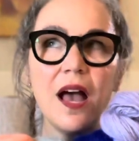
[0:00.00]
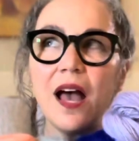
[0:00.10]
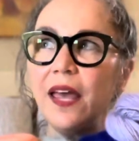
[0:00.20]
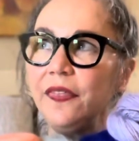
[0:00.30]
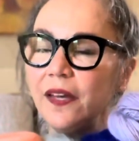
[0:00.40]

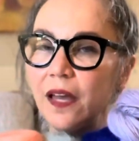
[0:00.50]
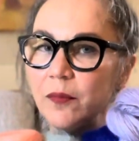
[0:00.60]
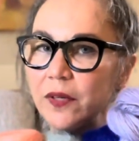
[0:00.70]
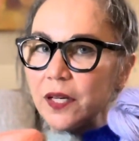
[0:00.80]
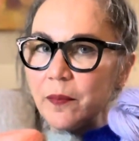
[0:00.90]
I think
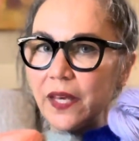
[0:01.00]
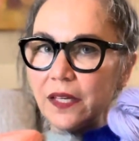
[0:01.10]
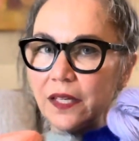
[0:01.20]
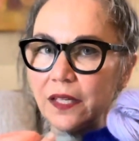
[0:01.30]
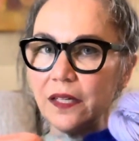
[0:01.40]
I'm gonna make
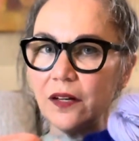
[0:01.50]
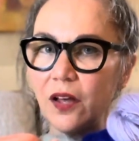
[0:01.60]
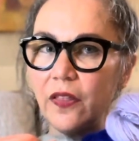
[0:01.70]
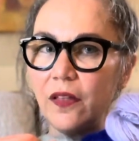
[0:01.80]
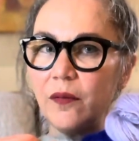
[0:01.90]
it
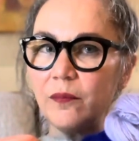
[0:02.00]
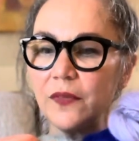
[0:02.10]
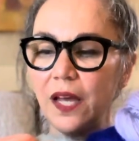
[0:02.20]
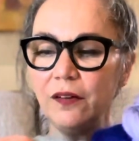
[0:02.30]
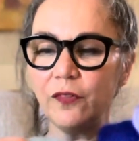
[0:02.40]

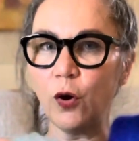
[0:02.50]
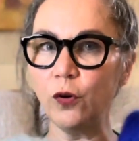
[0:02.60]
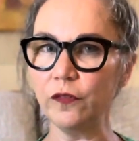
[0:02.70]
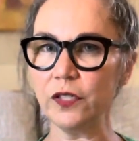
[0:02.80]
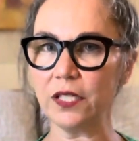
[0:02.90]
kind of
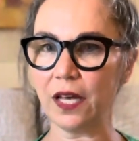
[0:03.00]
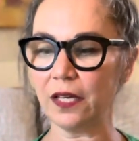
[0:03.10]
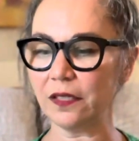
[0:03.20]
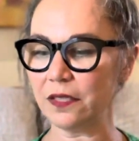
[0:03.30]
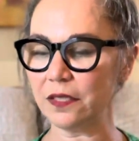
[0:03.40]

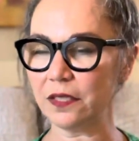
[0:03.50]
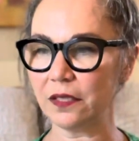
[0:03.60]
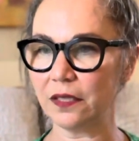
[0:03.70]
oversized,